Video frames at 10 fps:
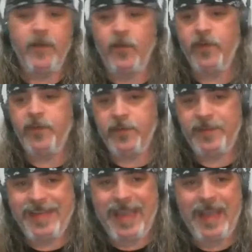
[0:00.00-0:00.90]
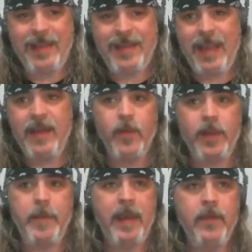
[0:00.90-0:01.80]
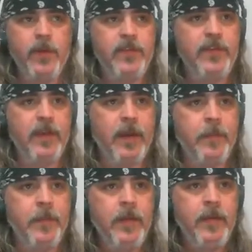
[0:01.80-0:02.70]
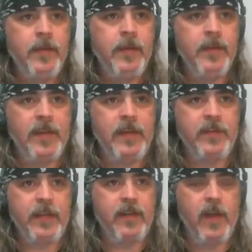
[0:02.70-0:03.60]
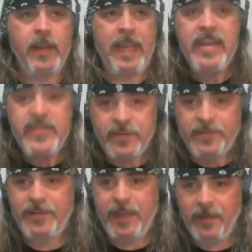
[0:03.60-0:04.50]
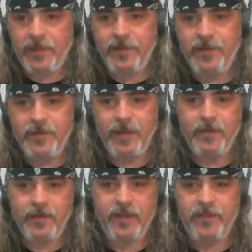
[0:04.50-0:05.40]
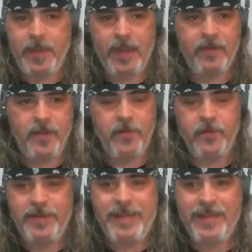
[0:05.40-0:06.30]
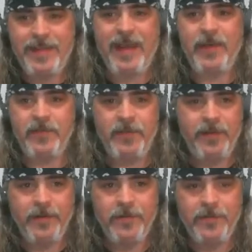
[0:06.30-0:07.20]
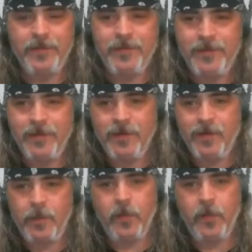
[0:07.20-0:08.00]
course, there's Kennewick Man, which is actually a Caucasian skeleton that dates back to 13,000 years. Almost.